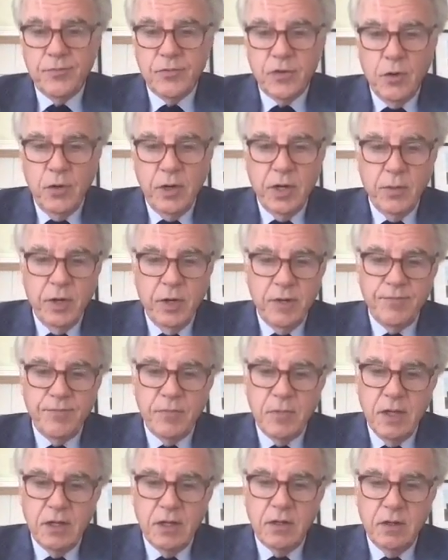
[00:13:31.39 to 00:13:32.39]
So anyway,
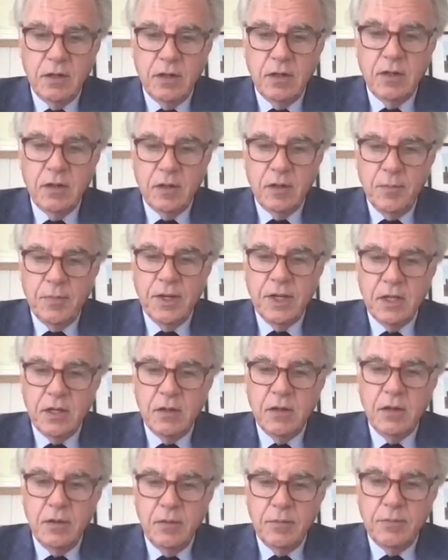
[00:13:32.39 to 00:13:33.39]
the
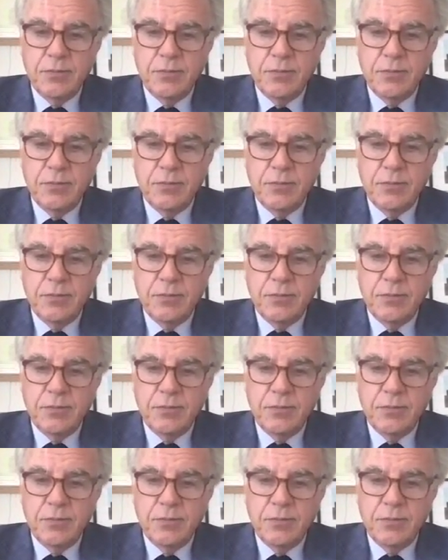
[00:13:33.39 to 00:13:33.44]
big